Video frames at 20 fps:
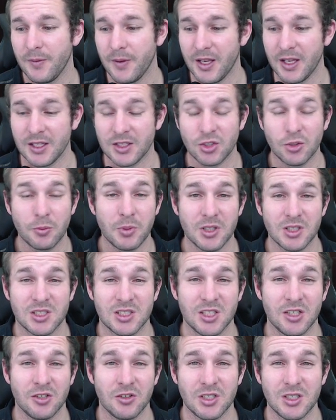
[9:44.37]
it should be a
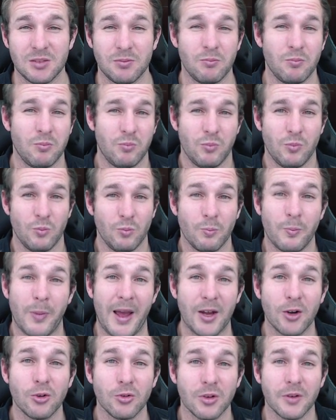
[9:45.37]
serious
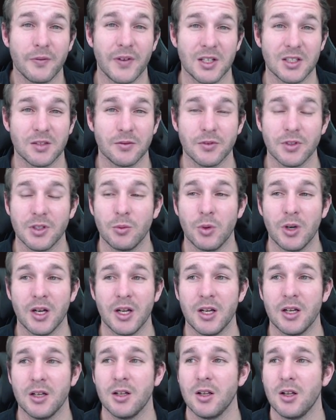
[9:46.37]
panel effectively,
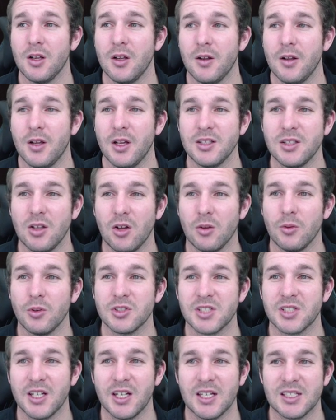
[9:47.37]
where I'm not
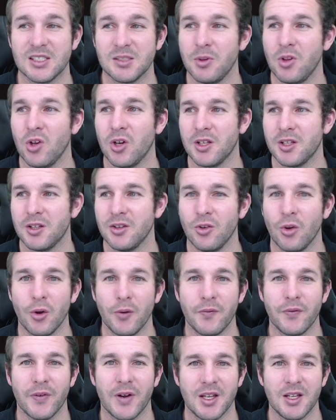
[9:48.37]
saying it has to be like no
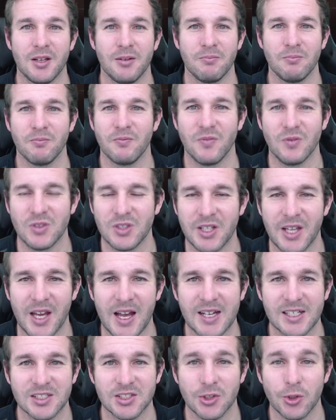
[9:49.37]
funny
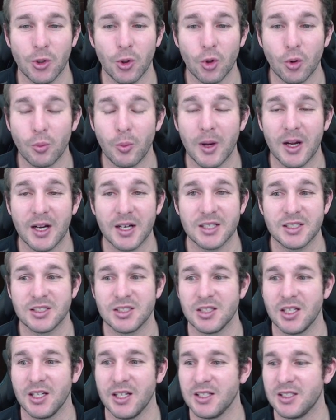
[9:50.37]
gags at all, but
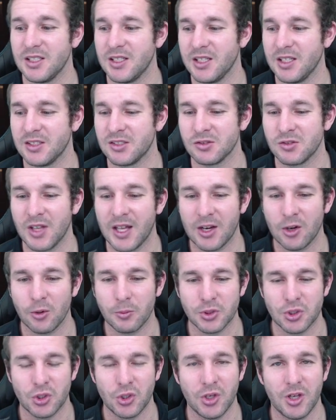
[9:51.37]
it's that
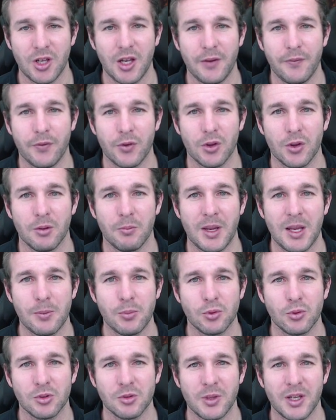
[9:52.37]
opportunity for the
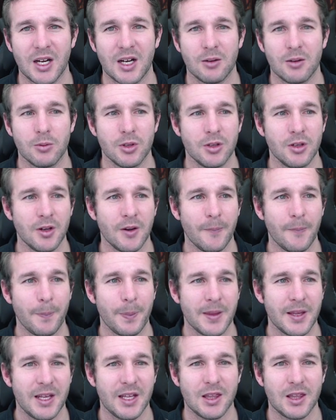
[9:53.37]
people to be able to
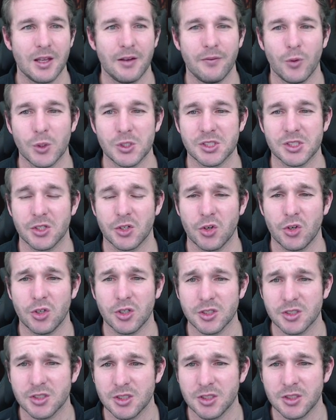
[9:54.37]
get their voice
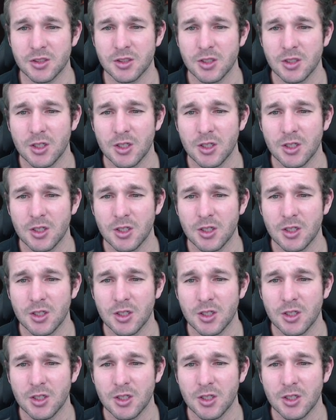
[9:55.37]
across. And